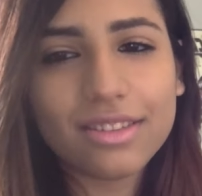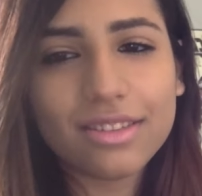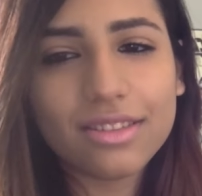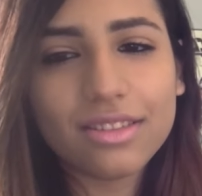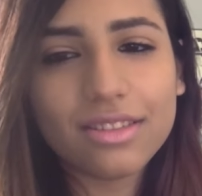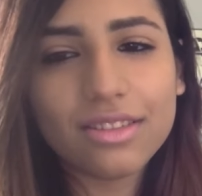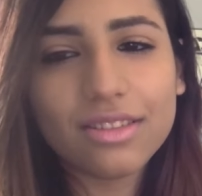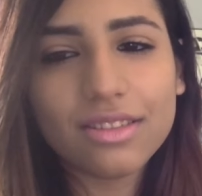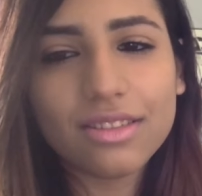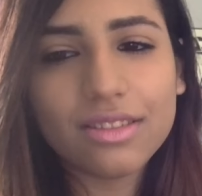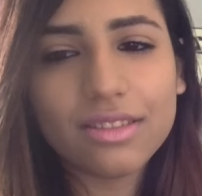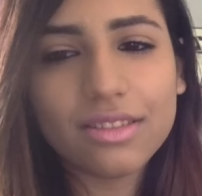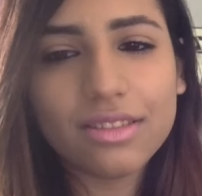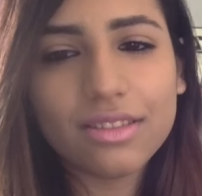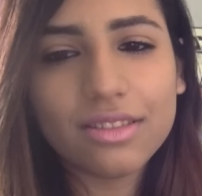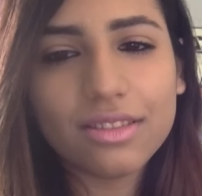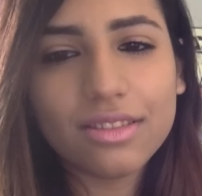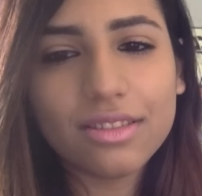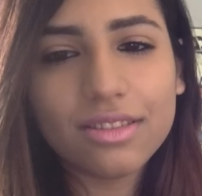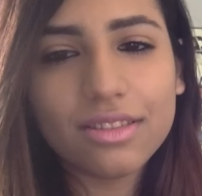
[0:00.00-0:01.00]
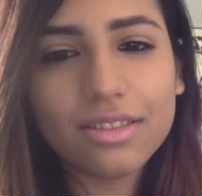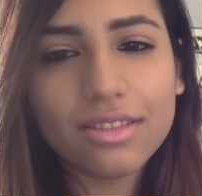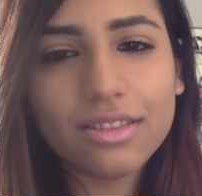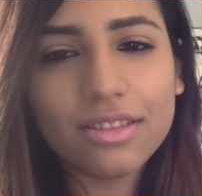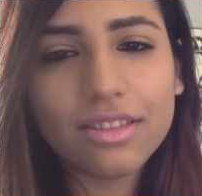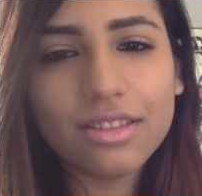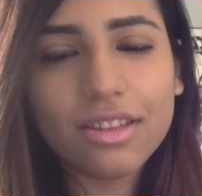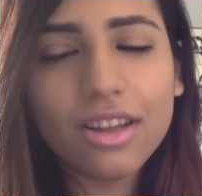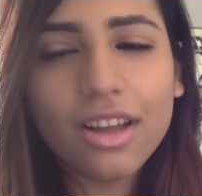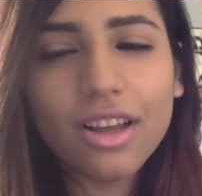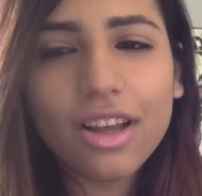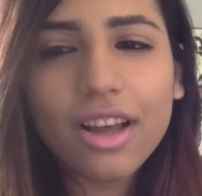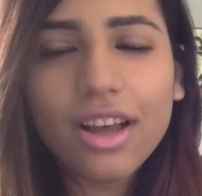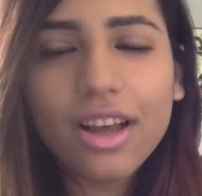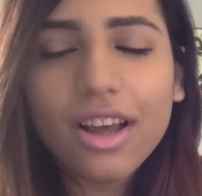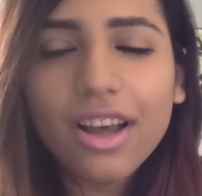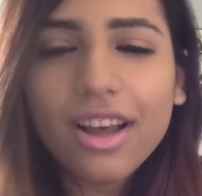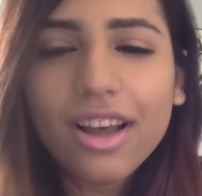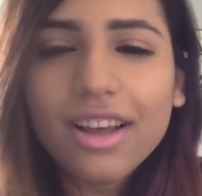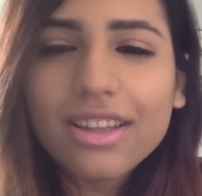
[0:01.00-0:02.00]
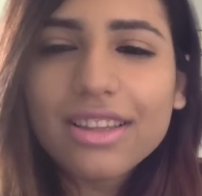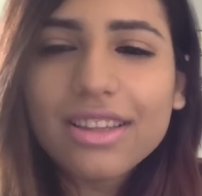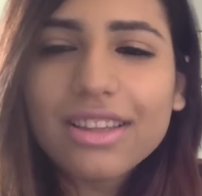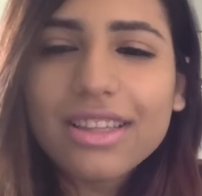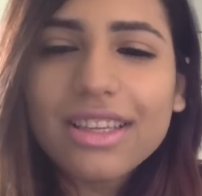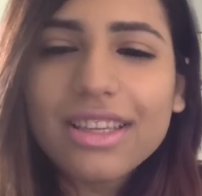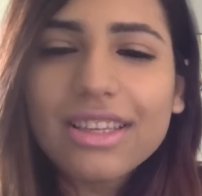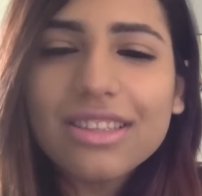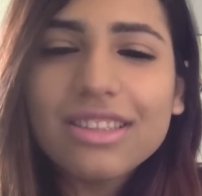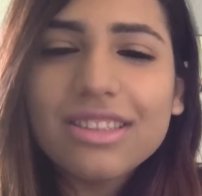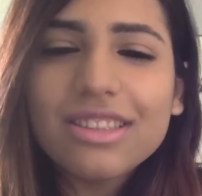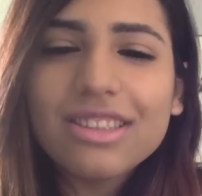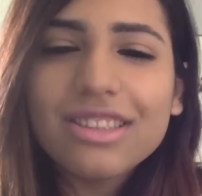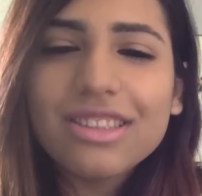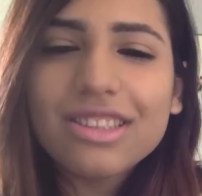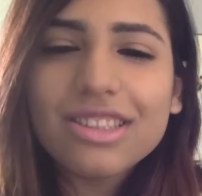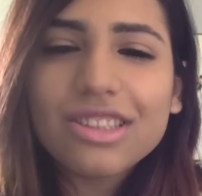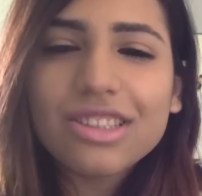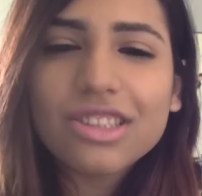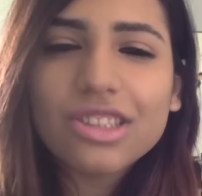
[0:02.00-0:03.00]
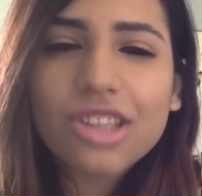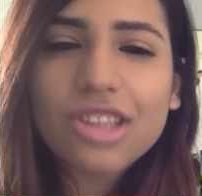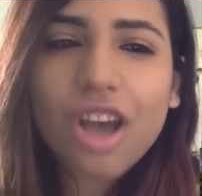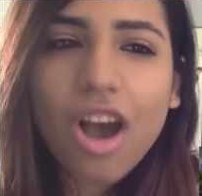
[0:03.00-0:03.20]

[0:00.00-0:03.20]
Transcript: (no one is talking)